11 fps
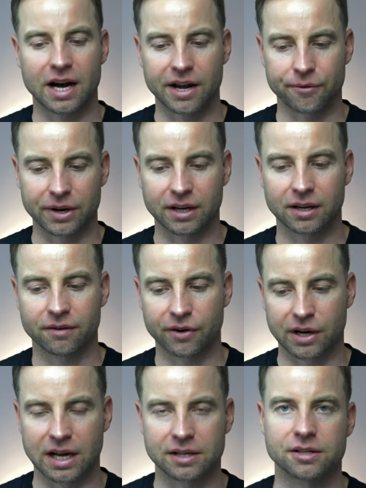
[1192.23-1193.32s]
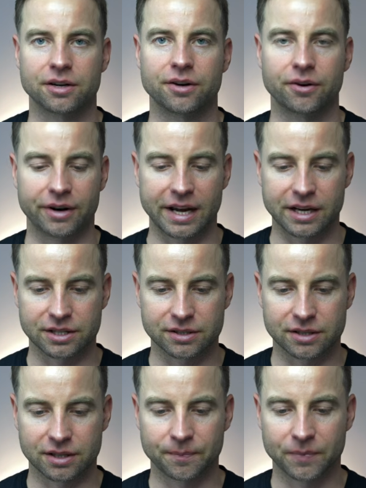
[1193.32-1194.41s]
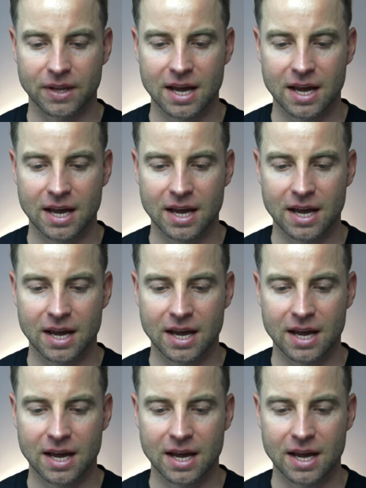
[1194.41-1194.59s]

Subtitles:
hiring freelancer or agency.